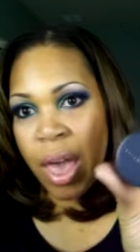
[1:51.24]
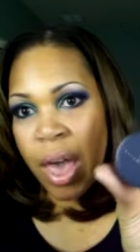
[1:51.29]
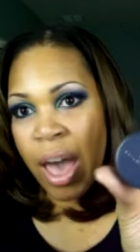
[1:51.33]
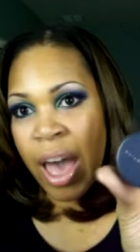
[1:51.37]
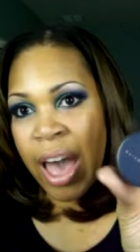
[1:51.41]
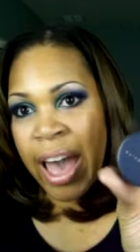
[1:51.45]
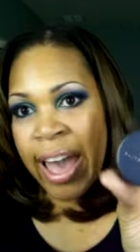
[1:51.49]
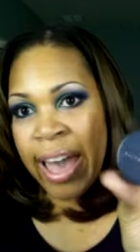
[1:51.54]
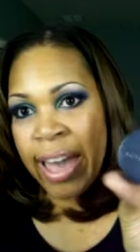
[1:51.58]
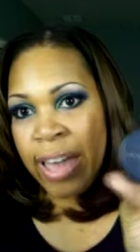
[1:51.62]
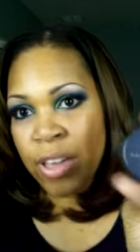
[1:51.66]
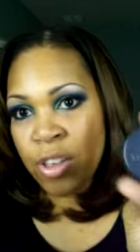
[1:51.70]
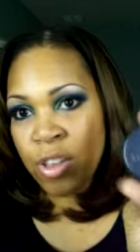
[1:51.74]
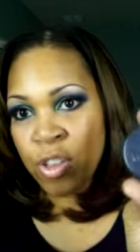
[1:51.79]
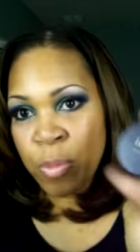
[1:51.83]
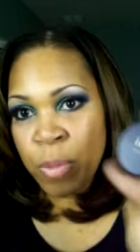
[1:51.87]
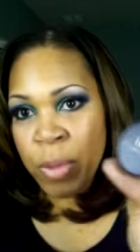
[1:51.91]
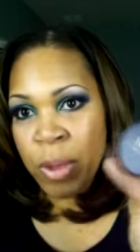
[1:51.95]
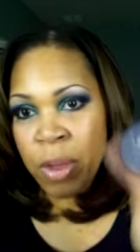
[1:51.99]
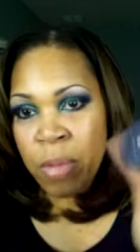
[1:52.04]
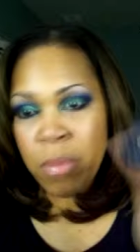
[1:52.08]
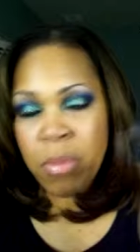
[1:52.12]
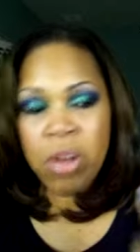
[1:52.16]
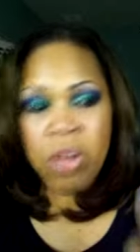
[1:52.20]
I use
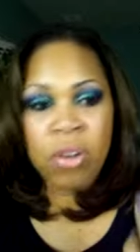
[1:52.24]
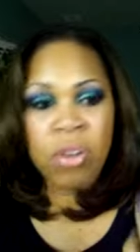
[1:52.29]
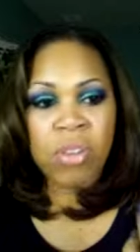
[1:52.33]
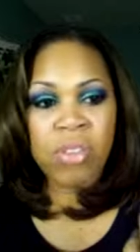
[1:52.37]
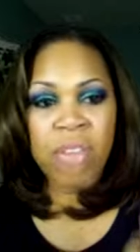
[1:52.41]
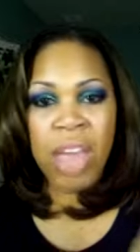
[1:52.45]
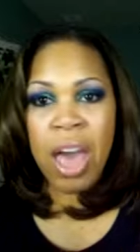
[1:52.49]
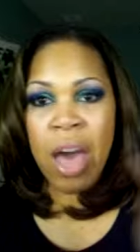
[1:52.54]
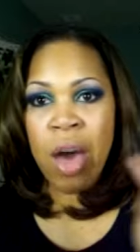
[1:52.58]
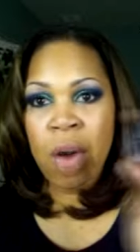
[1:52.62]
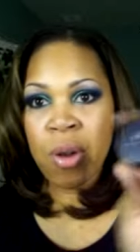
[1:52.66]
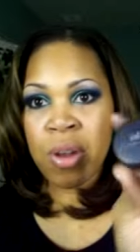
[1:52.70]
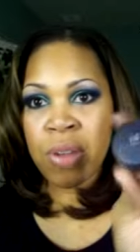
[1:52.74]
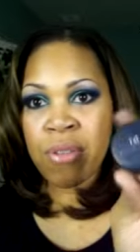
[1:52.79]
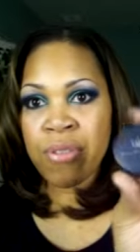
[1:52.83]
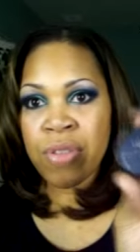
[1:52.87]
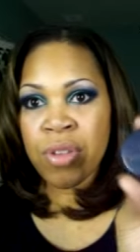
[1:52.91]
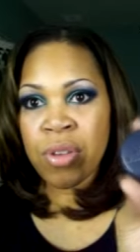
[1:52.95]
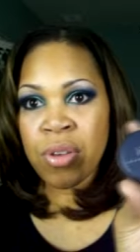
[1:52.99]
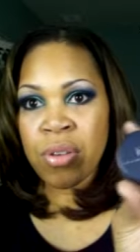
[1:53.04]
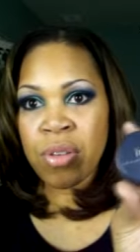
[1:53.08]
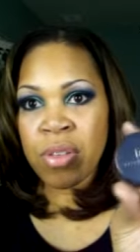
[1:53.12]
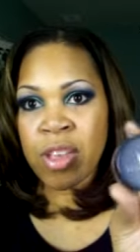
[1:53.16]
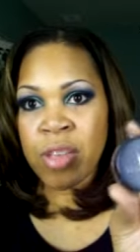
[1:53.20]
Bare Minerals. I own a
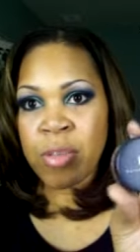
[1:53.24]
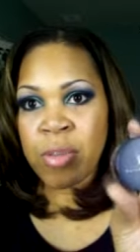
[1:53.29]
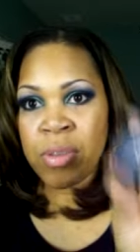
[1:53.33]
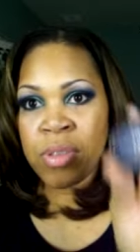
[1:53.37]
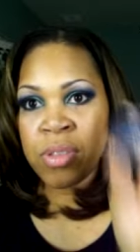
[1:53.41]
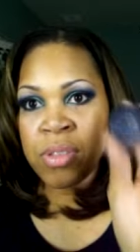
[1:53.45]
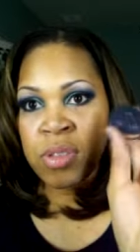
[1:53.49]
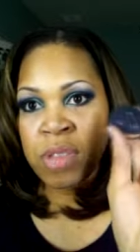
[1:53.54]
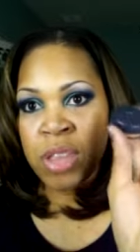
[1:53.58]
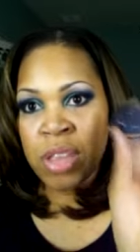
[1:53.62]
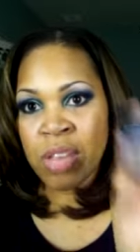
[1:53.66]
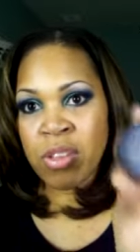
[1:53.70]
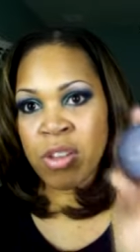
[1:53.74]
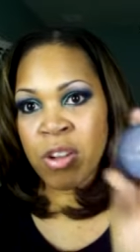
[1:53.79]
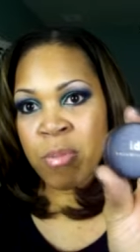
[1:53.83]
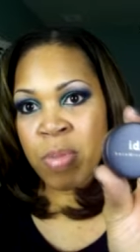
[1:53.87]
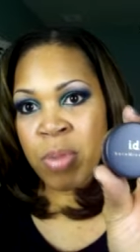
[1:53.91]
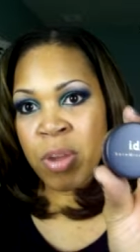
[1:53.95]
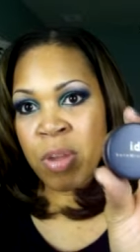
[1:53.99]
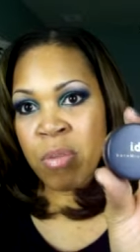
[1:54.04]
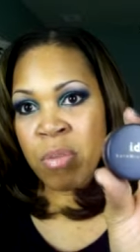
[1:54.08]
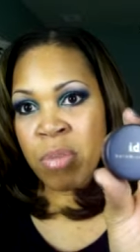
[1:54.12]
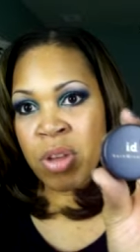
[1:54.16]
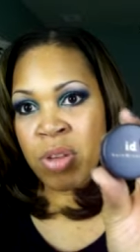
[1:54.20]
few of these, but these are
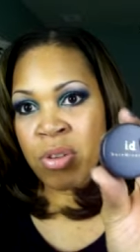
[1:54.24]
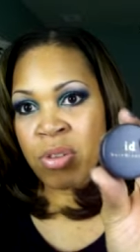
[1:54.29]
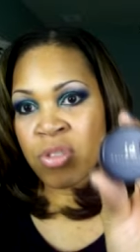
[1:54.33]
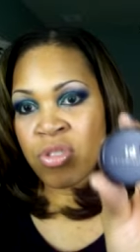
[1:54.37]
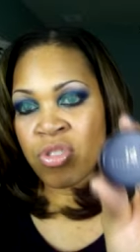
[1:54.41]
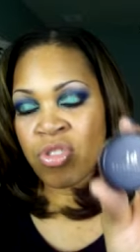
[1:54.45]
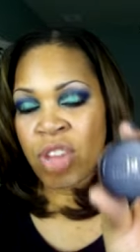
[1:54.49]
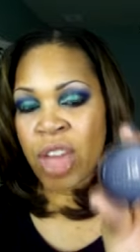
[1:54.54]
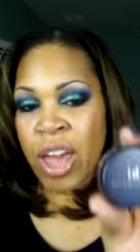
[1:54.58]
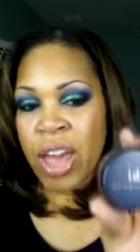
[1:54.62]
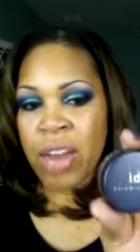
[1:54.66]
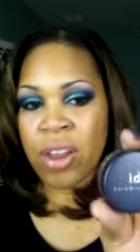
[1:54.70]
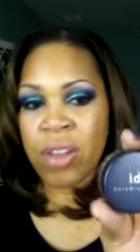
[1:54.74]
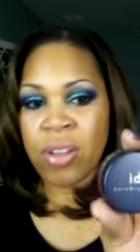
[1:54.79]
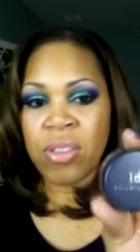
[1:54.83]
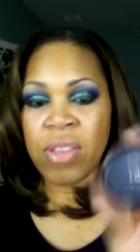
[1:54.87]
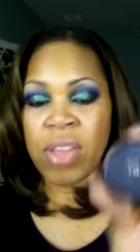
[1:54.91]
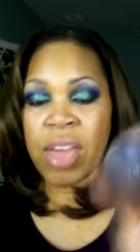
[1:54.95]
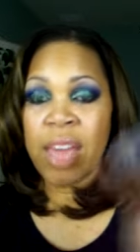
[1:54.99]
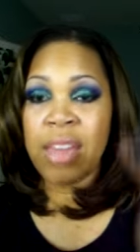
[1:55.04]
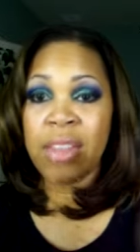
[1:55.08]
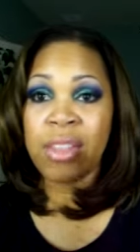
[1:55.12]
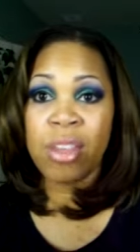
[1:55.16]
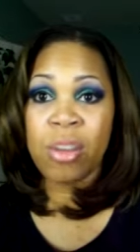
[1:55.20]
Bare Minerals shadows,
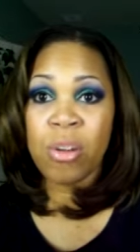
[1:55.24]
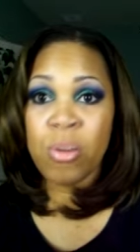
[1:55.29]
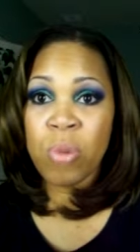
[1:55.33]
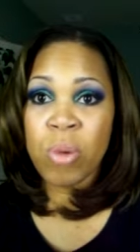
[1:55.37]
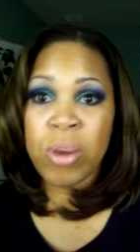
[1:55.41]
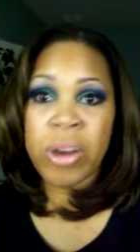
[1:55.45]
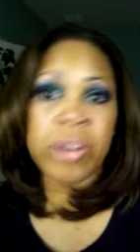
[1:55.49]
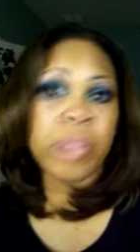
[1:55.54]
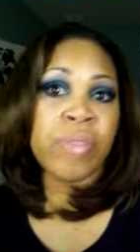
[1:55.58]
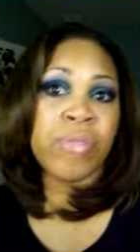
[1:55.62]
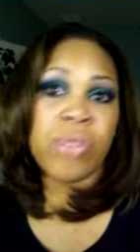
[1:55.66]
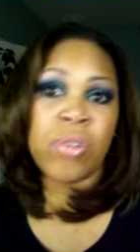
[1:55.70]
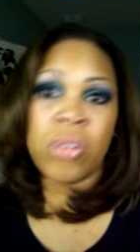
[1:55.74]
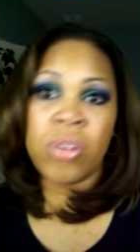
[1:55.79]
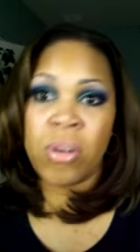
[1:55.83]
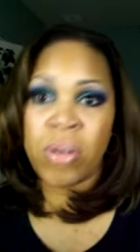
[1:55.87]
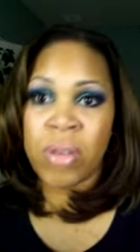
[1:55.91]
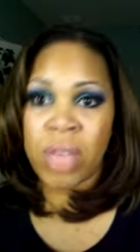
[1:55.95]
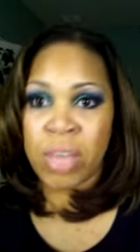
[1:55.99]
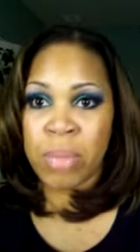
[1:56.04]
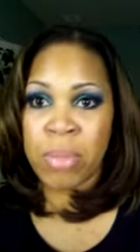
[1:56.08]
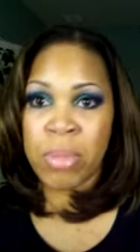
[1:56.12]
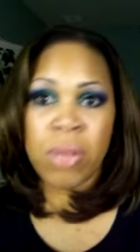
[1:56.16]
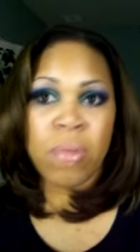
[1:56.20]
and they're wonderful,
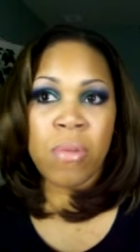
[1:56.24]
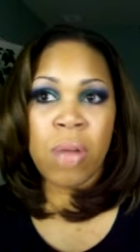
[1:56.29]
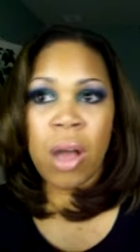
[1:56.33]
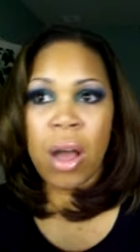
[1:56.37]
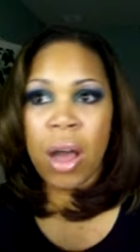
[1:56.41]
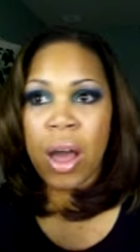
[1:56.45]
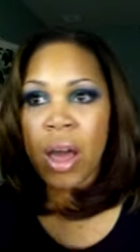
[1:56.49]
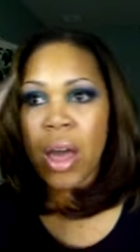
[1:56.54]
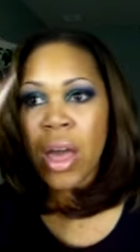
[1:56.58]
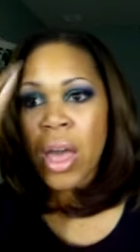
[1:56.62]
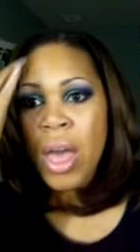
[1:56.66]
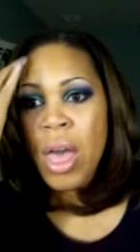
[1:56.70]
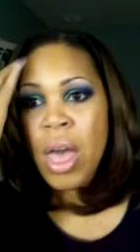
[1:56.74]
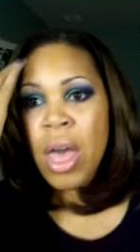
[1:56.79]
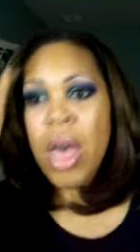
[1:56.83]
don't get me wrong.